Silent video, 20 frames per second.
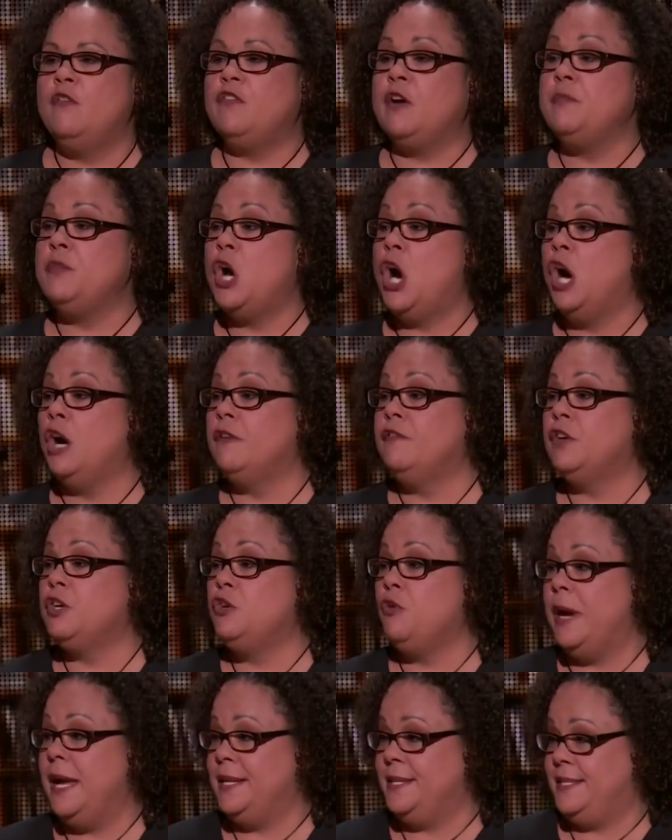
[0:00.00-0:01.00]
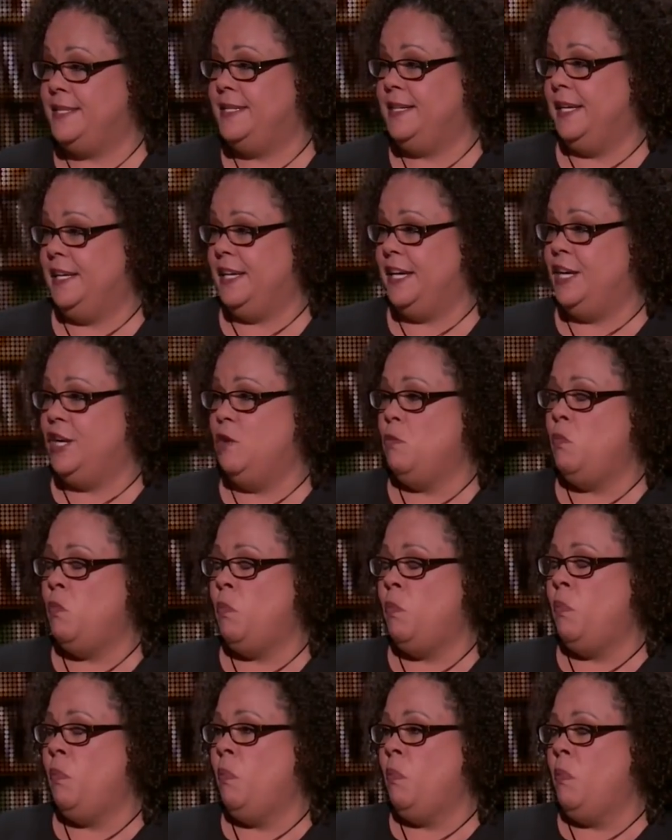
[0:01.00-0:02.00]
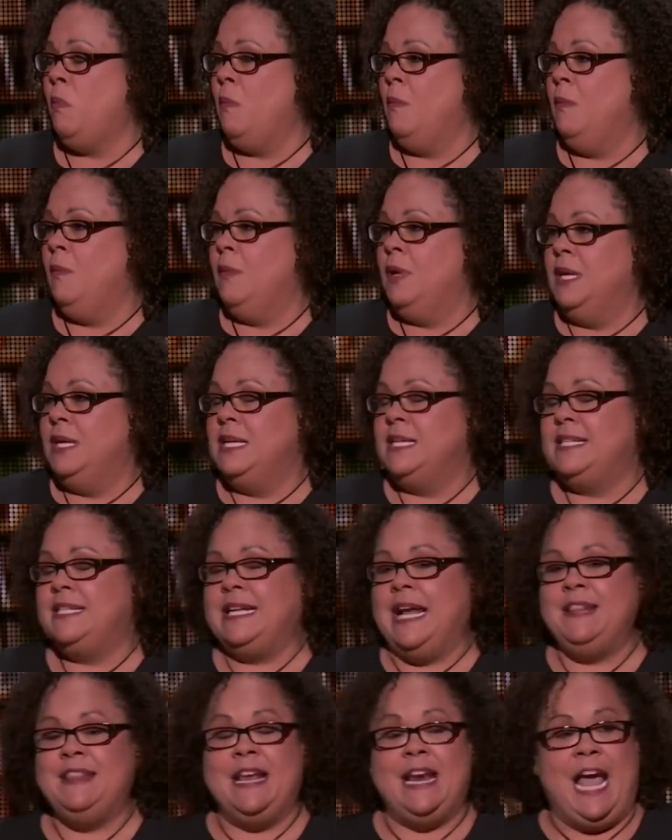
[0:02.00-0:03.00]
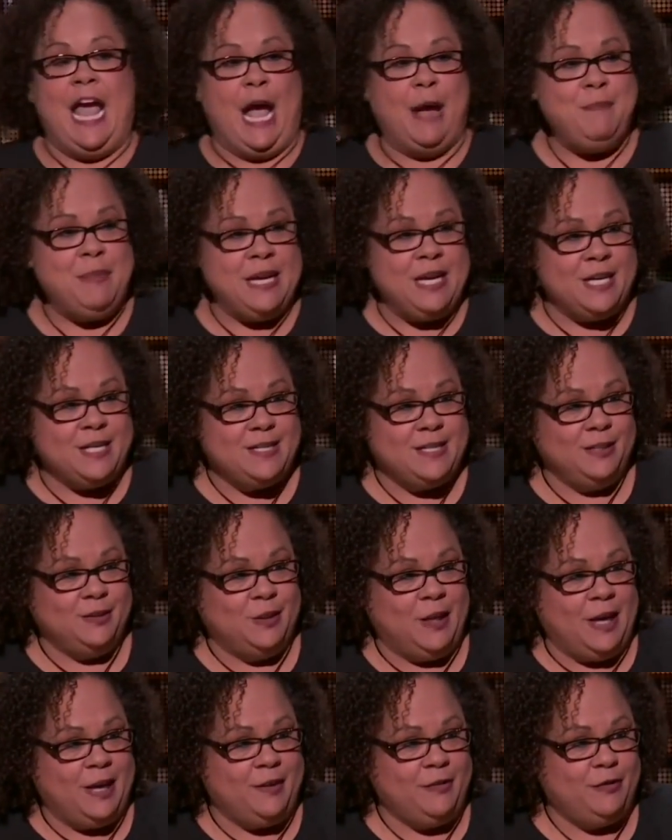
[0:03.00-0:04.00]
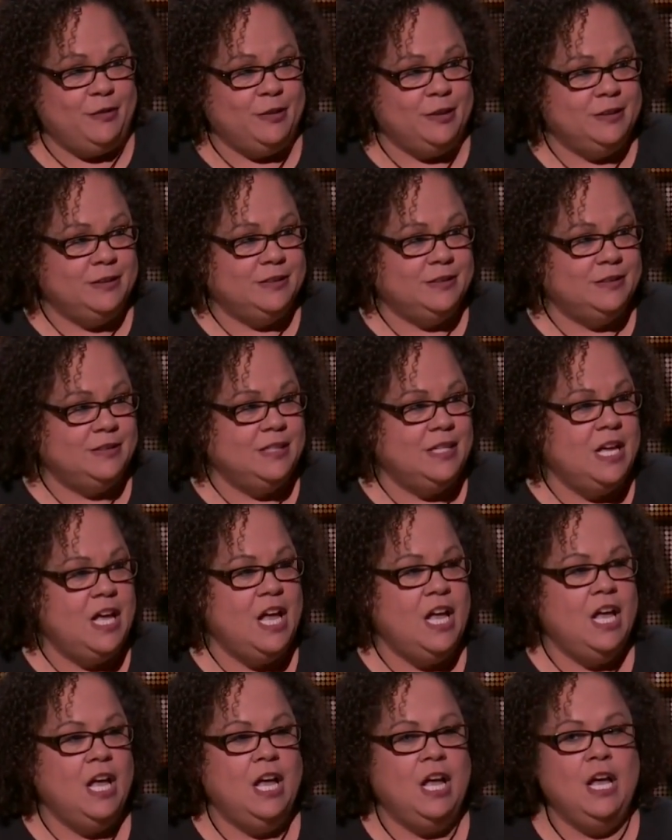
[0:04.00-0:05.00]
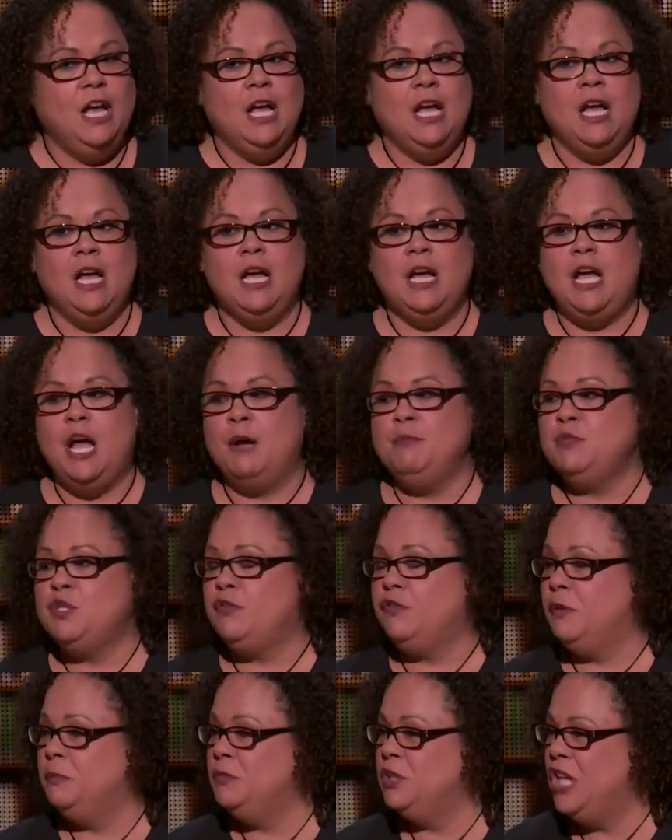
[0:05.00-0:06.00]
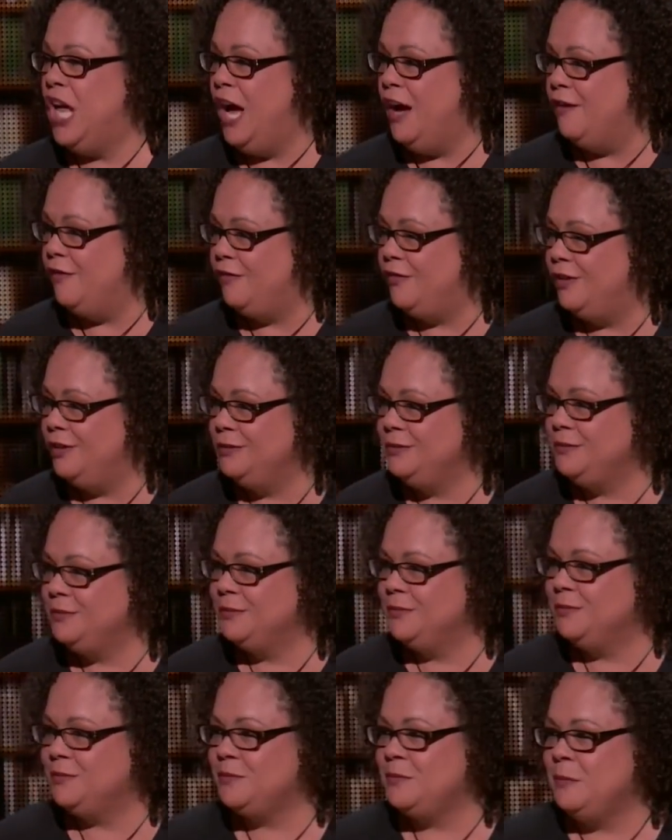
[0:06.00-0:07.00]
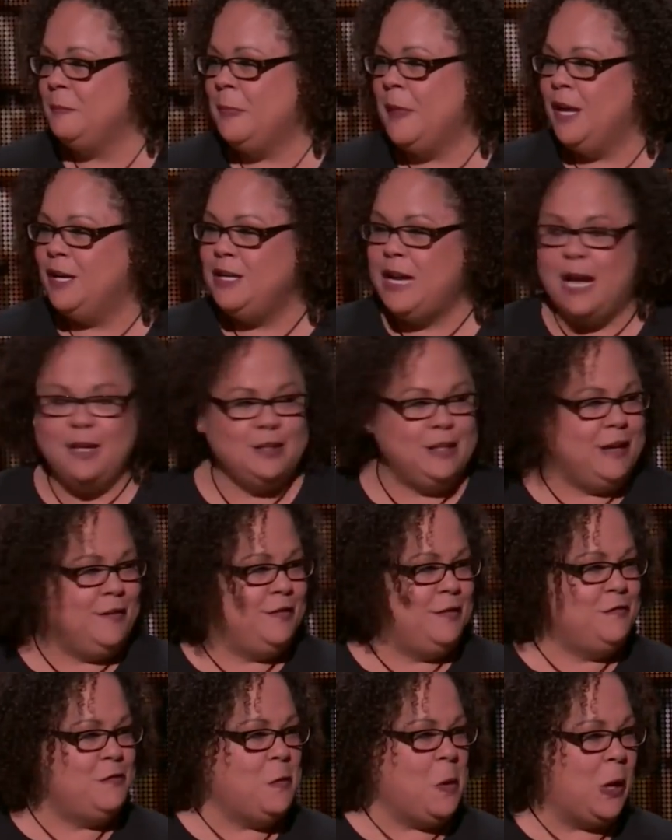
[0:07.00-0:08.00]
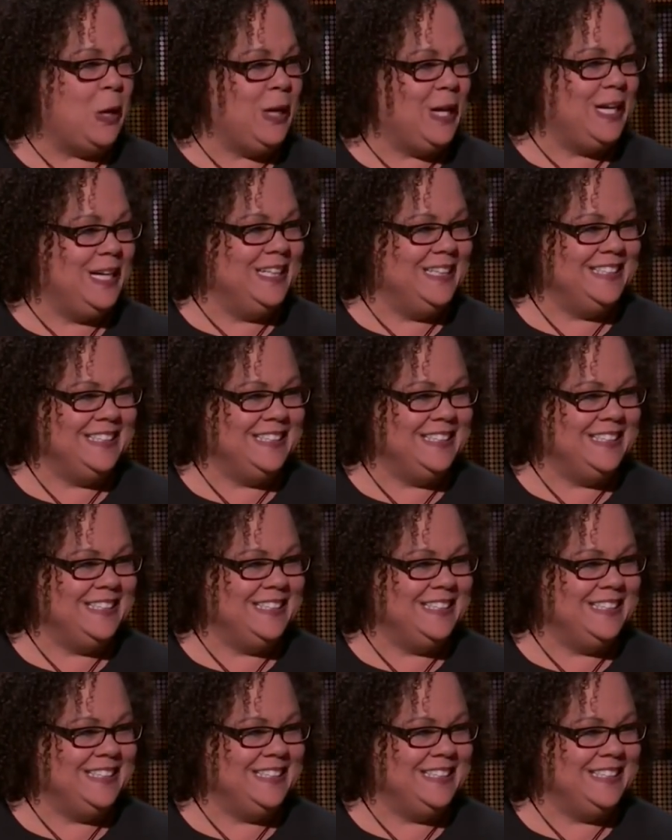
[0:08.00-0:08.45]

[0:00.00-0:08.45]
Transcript: from the Harvard Grant Study said that happiness in life comes from love. Not love of work,